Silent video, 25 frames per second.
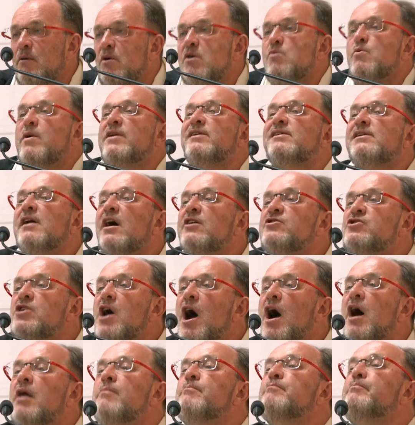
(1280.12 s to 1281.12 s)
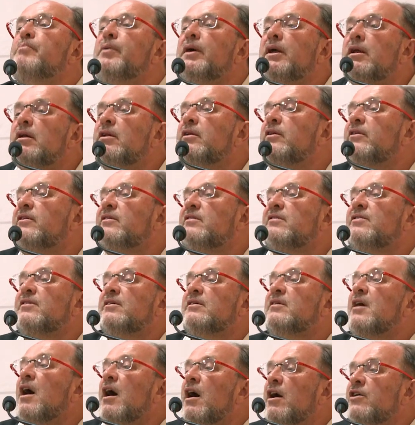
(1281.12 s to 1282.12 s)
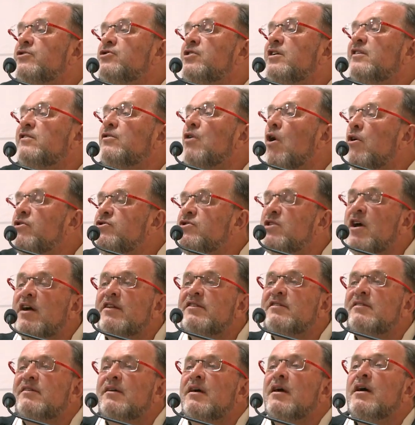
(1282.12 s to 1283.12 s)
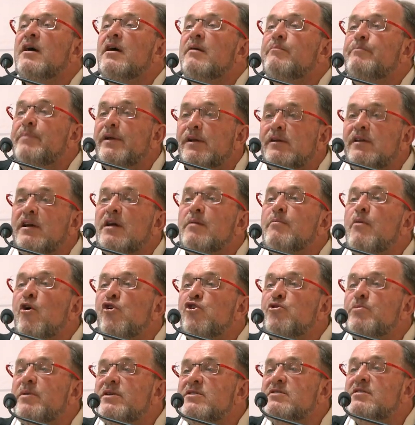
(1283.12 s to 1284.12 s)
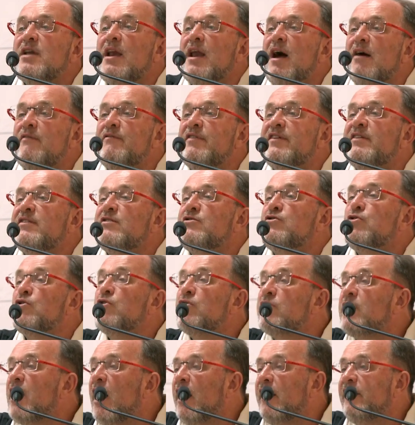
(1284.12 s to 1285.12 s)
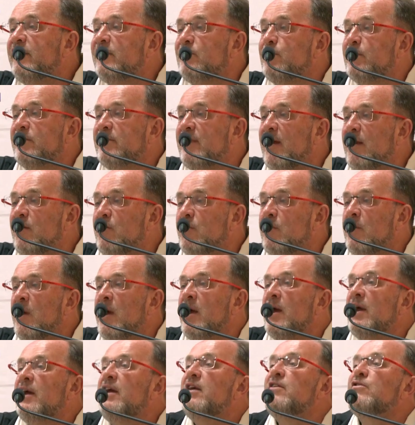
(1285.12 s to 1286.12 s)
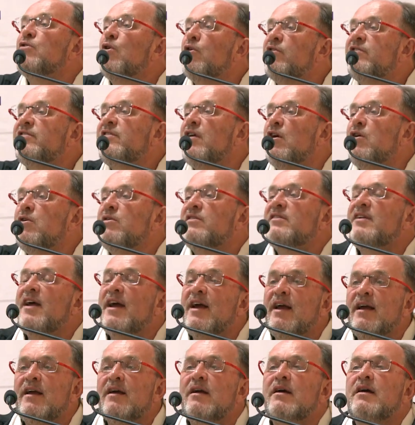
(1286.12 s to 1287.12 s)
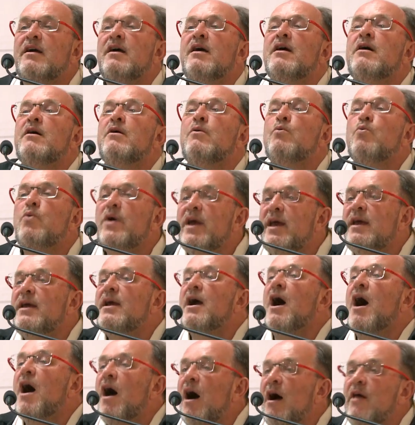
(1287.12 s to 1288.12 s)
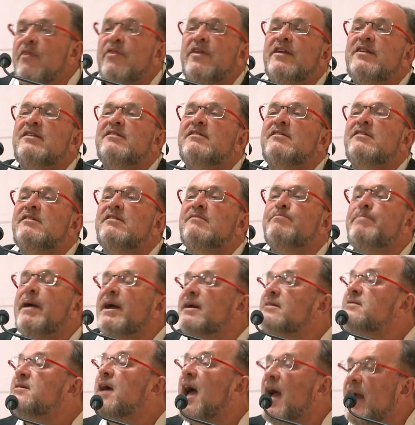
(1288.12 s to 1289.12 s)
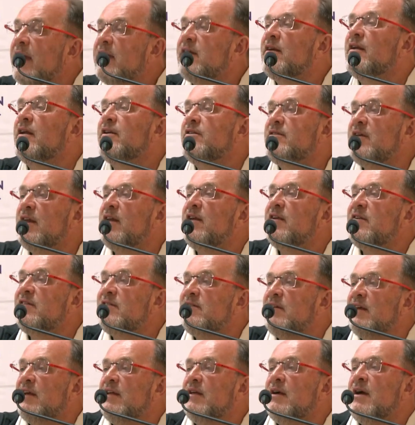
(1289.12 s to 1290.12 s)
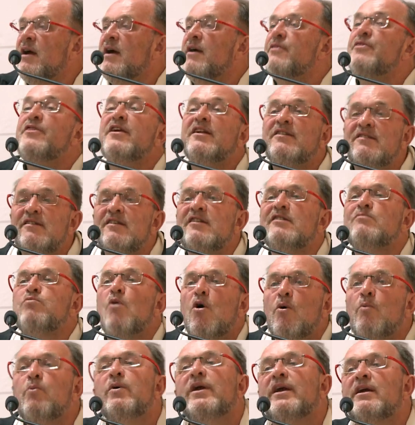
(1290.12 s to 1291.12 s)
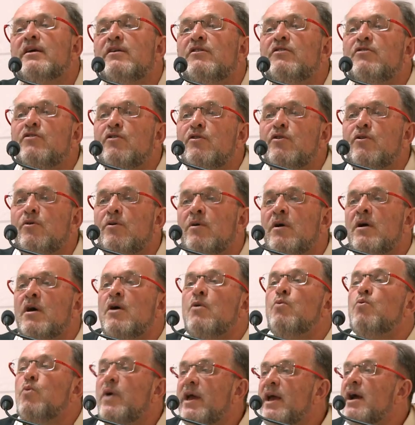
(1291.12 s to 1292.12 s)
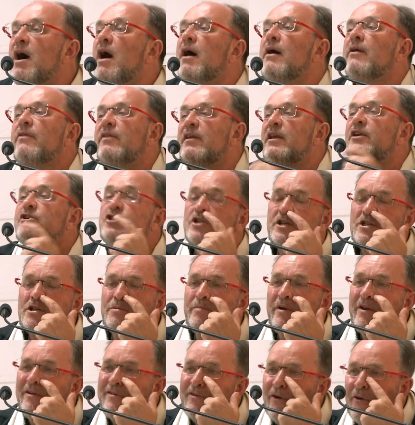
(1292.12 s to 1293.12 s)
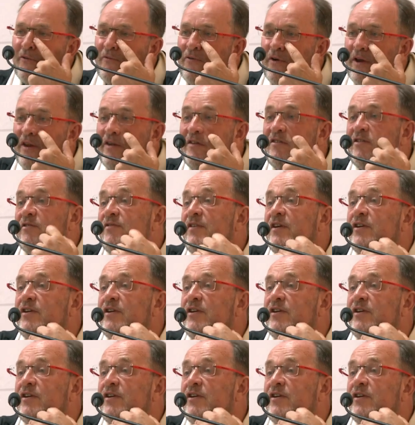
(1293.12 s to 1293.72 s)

When Shah Jahan builds the Taj, he's not just building a monument to love, as the tour guides will tell you. He's also saying, we are this spectacular dynasty. This is what we can do. We are the legitimate sovereigns of